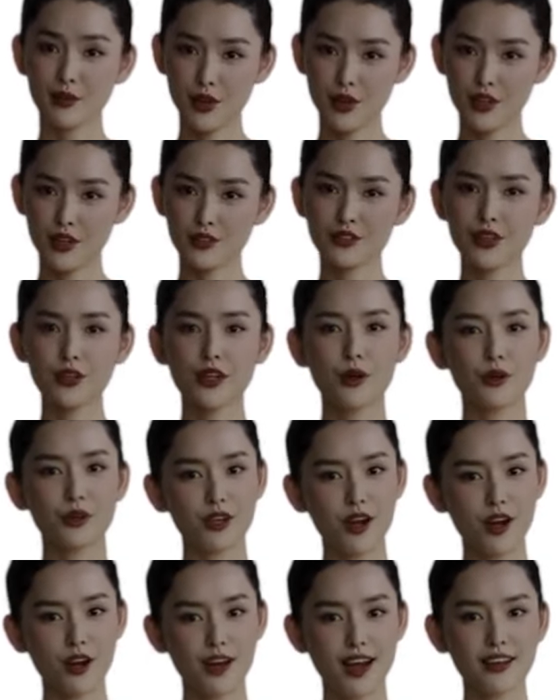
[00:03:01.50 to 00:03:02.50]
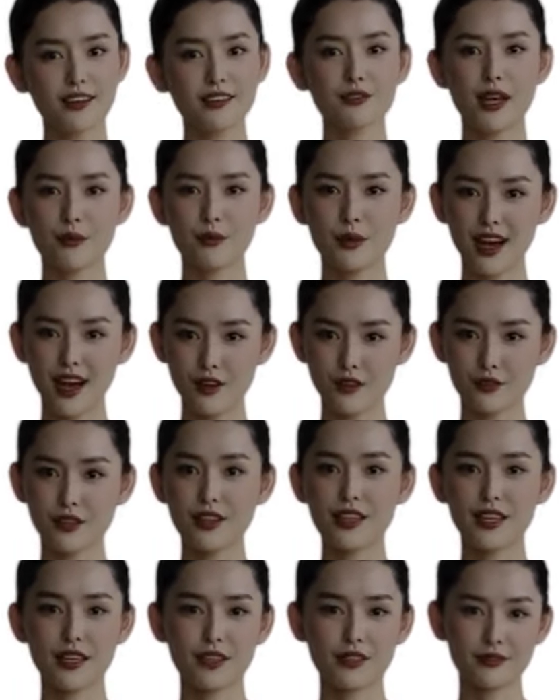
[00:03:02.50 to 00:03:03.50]
years.
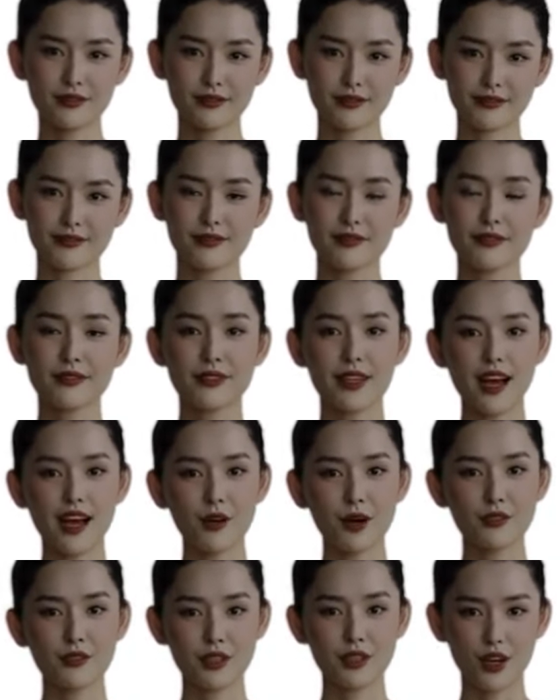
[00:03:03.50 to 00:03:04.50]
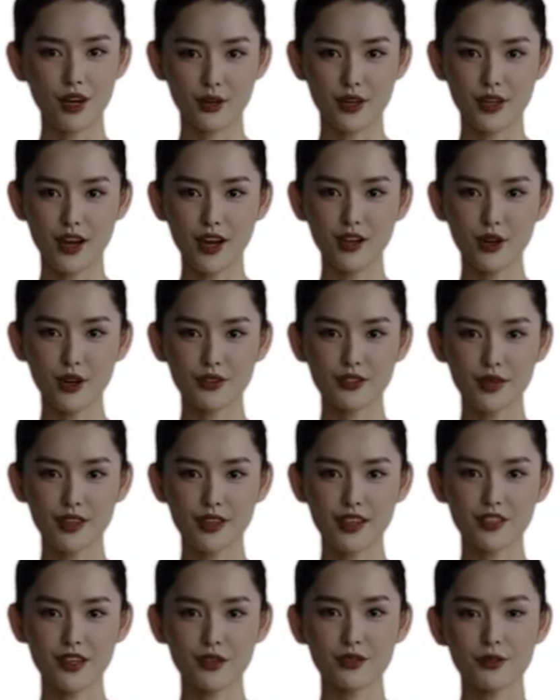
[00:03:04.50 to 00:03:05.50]
Remember, investing is a journey, and
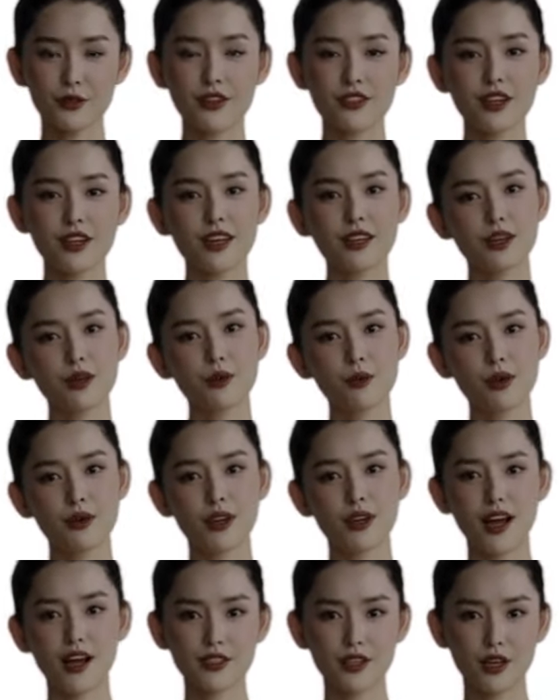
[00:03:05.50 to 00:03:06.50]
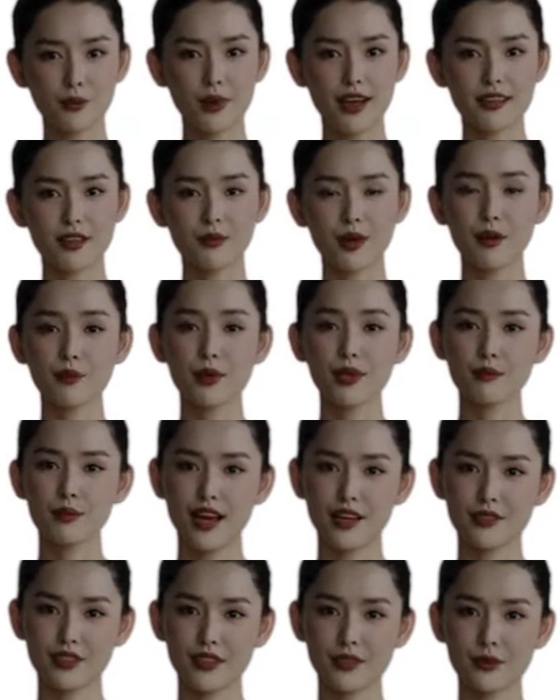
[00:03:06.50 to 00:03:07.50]
it's important to adapt and make changes
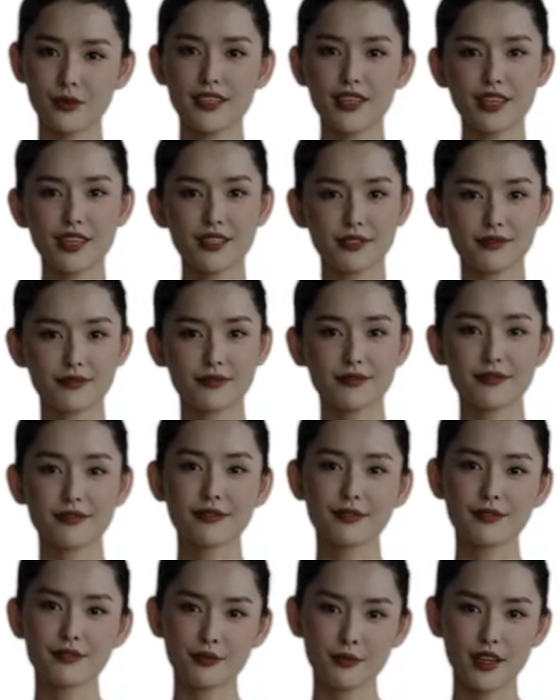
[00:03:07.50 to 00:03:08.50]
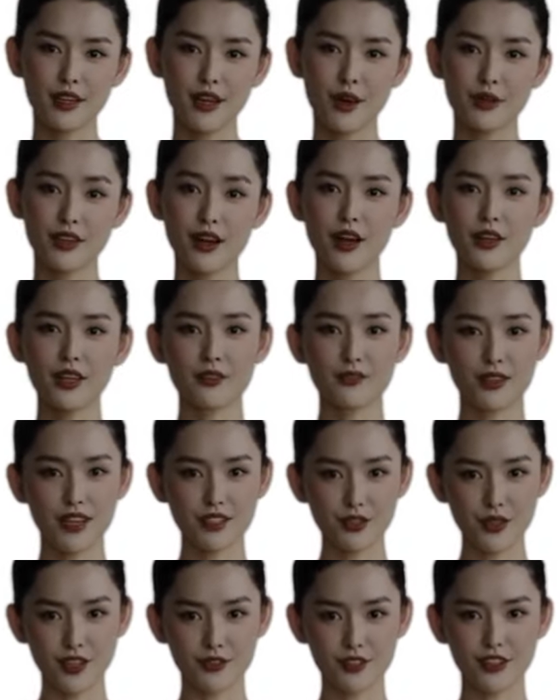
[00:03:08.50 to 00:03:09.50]
along the way. So,
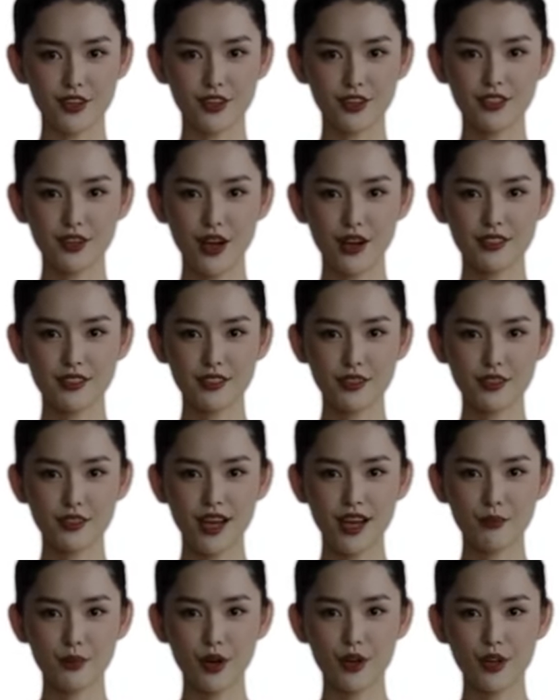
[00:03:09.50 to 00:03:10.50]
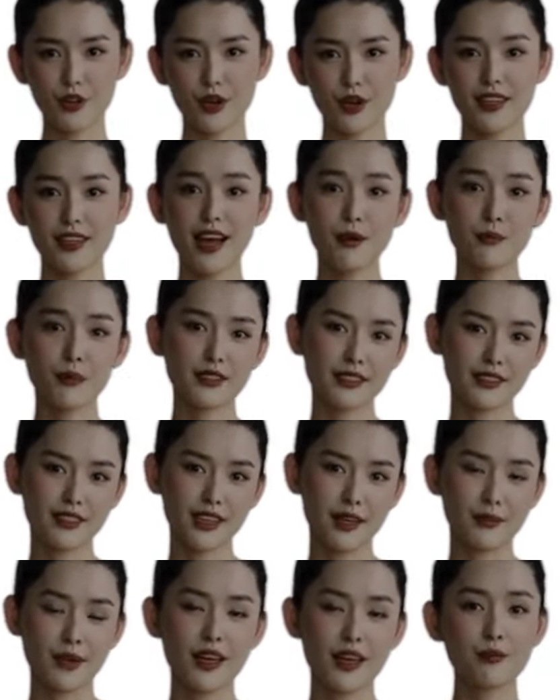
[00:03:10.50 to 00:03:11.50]
take these suggestions into account,
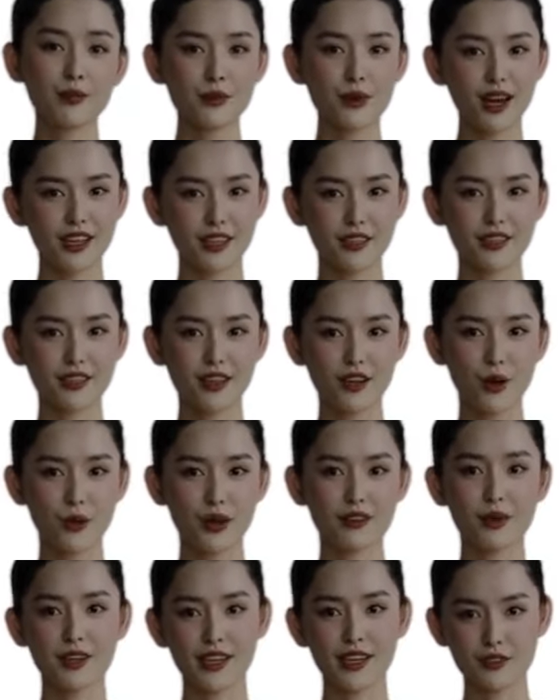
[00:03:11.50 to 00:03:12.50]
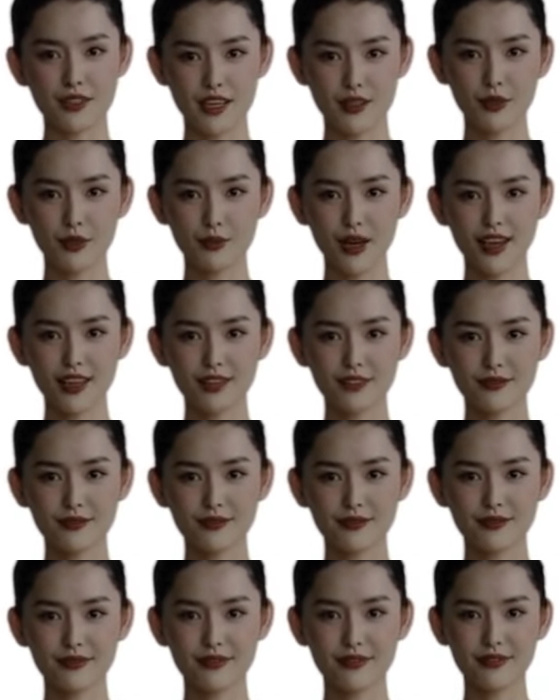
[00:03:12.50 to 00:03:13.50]
do your own research, and make
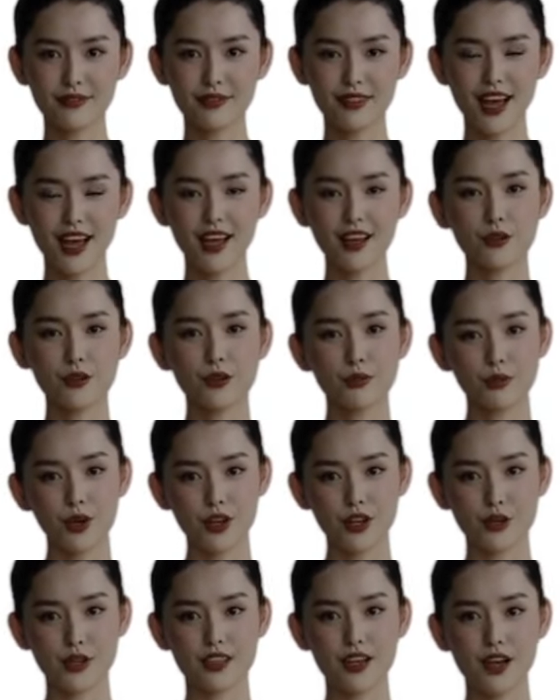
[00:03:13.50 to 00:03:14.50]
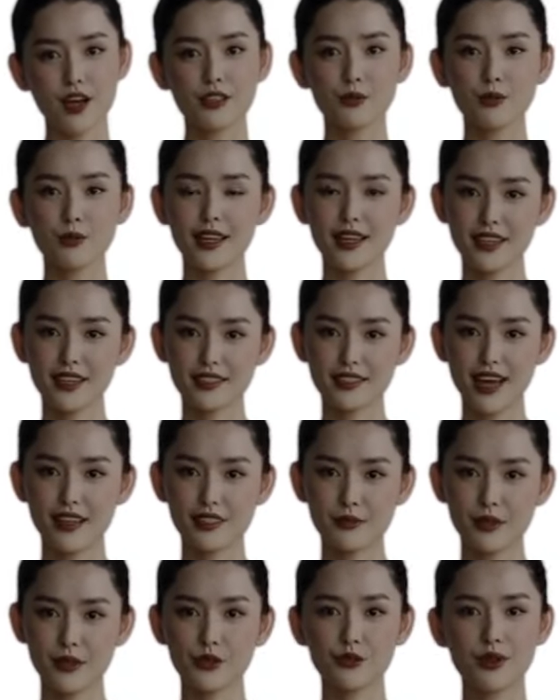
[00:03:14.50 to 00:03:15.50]
informed decisions that align with your financial
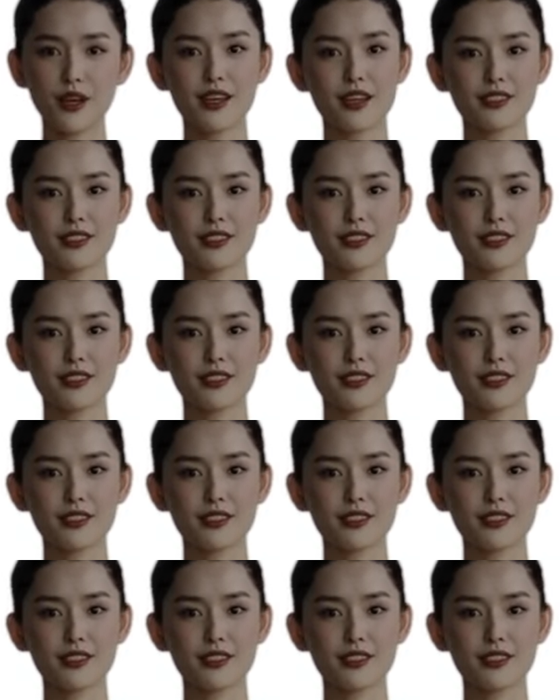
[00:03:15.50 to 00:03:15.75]
goals.